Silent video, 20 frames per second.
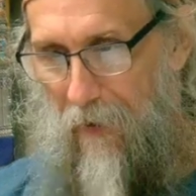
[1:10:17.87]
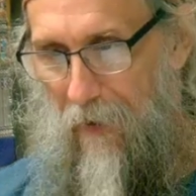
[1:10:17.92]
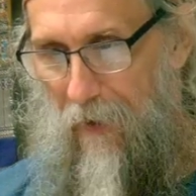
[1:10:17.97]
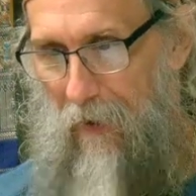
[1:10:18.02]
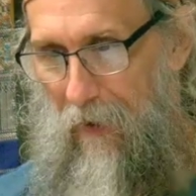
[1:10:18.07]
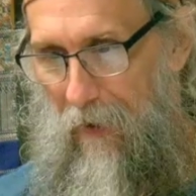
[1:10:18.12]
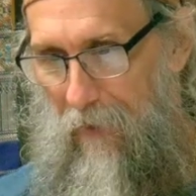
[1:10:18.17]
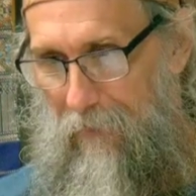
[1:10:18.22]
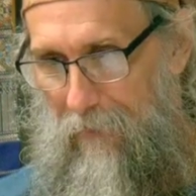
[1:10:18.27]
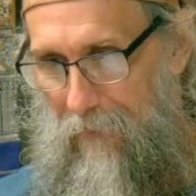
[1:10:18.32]

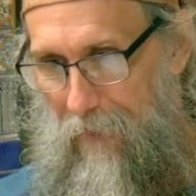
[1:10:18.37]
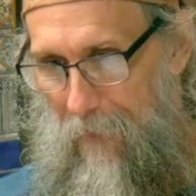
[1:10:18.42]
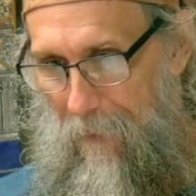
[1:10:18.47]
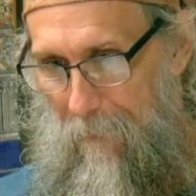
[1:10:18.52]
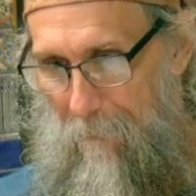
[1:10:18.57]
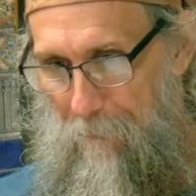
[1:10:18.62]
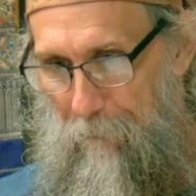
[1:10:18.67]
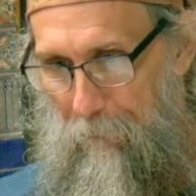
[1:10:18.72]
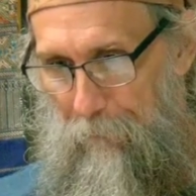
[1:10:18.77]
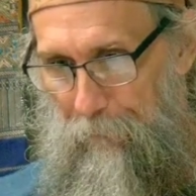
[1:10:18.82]
And
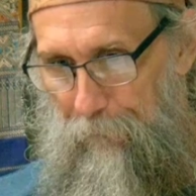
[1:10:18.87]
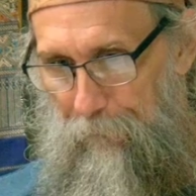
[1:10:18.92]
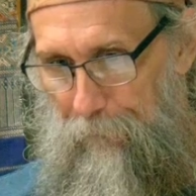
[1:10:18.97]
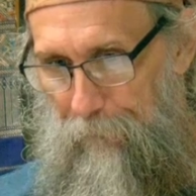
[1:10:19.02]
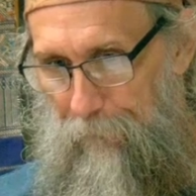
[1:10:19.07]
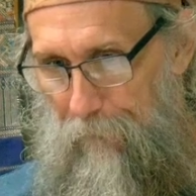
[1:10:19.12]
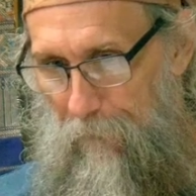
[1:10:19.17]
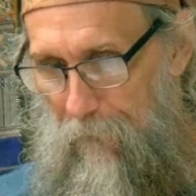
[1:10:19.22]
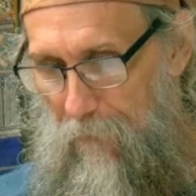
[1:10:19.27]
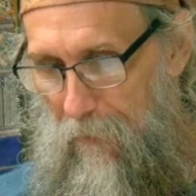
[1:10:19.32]
um,
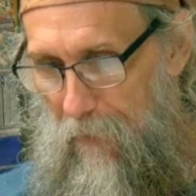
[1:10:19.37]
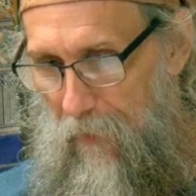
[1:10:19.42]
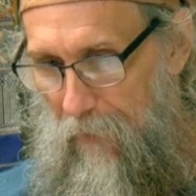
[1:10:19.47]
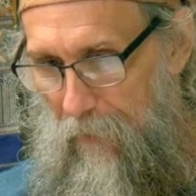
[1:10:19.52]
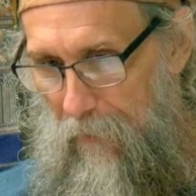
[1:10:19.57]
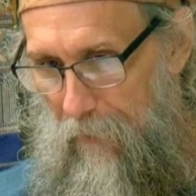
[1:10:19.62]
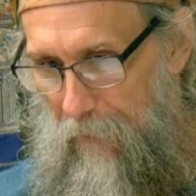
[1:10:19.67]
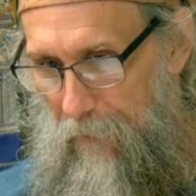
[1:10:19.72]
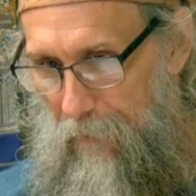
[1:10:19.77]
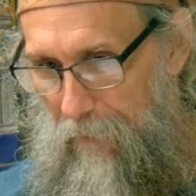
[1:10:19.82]

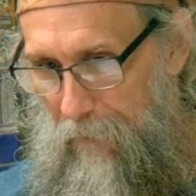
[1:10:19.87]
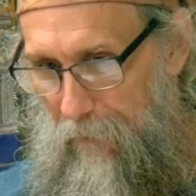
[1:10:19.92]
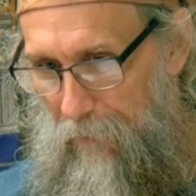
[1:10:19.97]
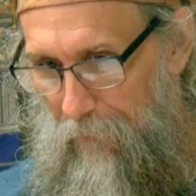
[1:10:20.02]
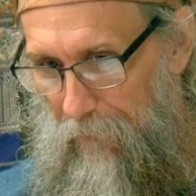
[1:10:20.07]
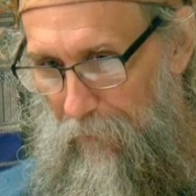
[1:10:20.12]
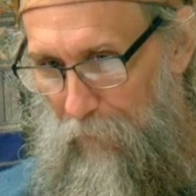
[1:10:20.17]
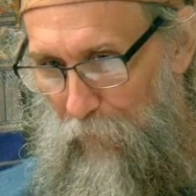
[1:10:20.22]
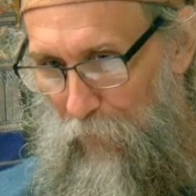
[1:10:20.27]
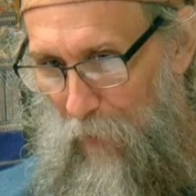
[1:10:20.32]

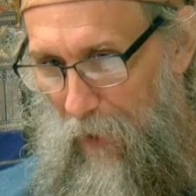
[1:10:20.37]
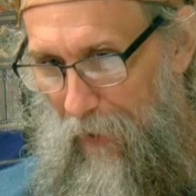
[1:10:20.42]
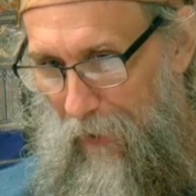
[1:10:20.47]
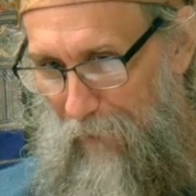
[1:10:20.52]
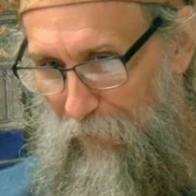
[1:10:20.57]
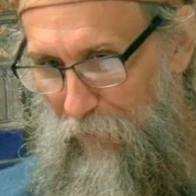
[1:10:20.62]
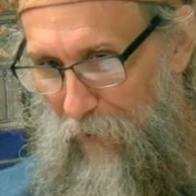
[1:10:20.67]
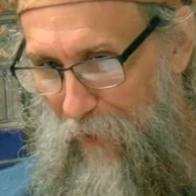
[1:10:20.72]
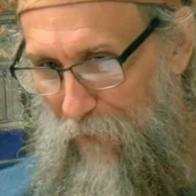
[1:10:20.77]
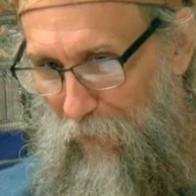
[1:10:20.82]
so I
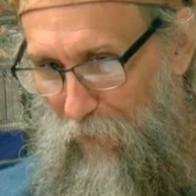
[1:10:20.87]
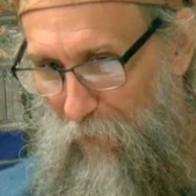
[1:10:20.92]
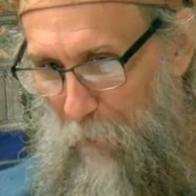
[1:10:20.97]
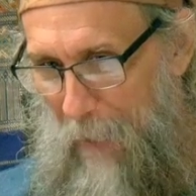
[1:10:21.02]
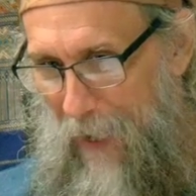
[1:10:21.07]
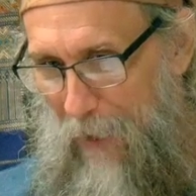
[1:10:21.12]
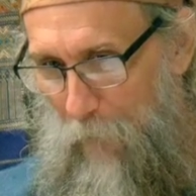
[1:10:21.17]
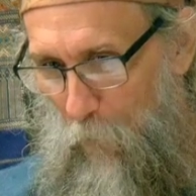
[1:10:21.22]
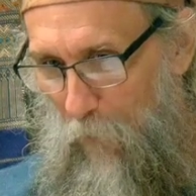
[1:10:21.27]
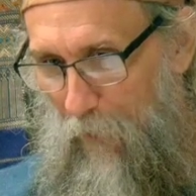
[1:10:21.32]
say there's a
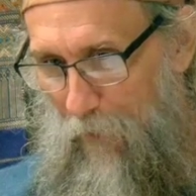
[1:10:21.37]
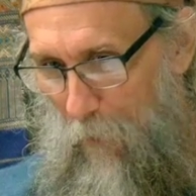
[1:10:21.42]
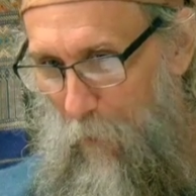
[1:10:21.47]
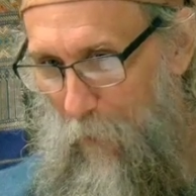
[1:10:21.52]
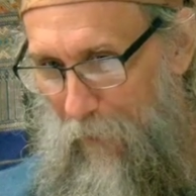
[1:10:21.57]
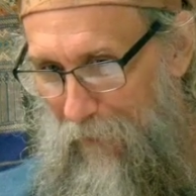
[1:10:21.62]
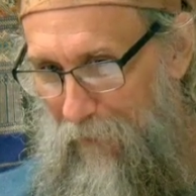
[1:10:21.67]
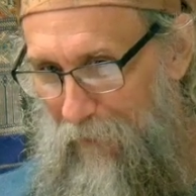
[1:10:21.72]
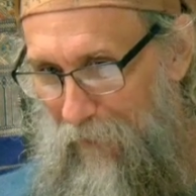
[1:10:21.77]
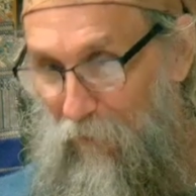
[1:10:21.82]
bad word. I
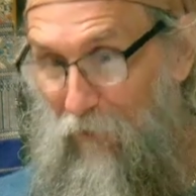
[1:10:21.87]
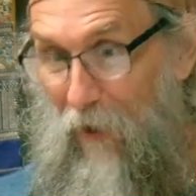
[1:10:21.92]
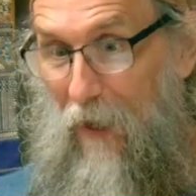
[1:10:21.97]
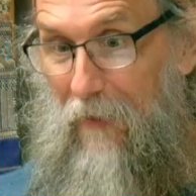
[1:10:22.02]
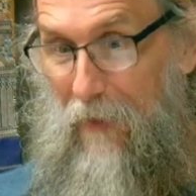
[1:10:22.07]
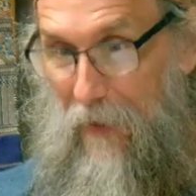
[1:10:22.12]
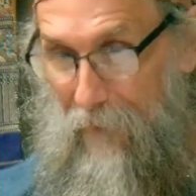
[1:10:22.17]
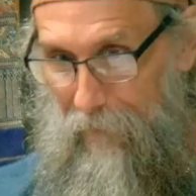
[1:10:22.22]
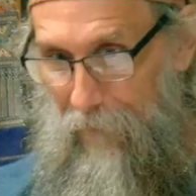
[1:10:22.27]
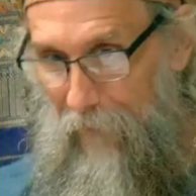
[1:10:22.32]
wanted to say
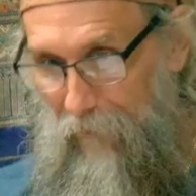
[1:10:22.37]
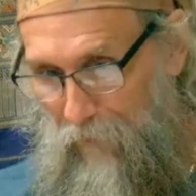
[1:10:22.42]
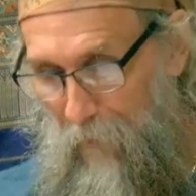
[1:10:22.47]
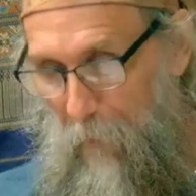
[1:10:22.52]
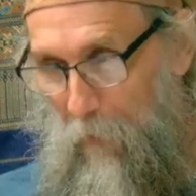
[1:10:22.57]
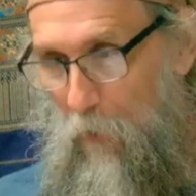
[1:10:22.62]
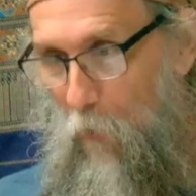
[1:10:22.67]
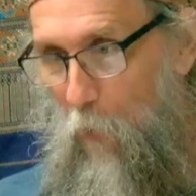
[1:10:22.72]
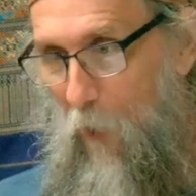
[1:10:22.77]
that in case somebody